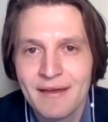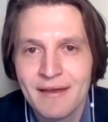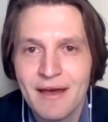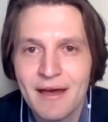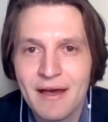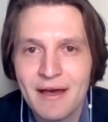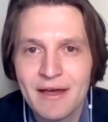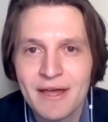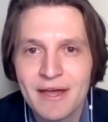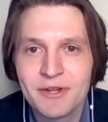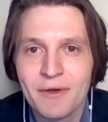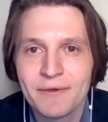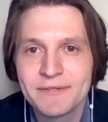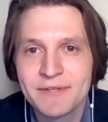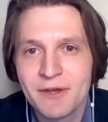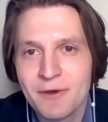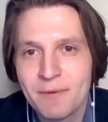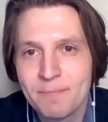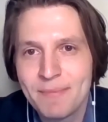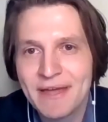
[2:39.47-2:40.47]
Uh, and
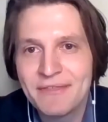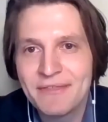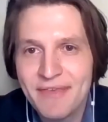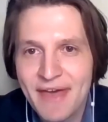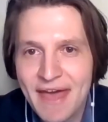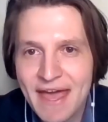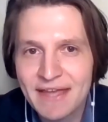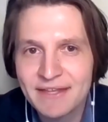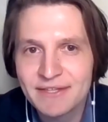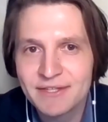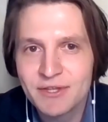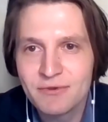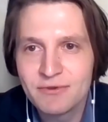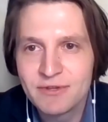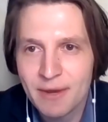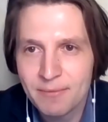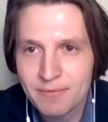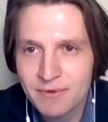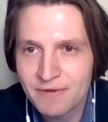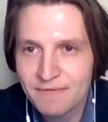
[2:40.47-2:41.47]
also a big thanks to
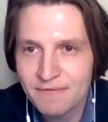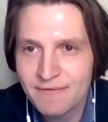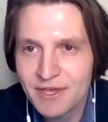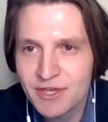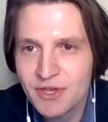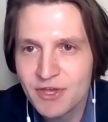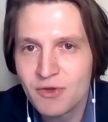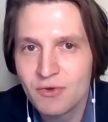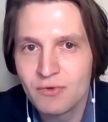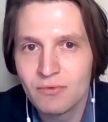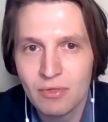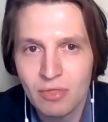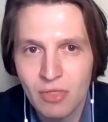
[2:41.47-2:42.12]
WVU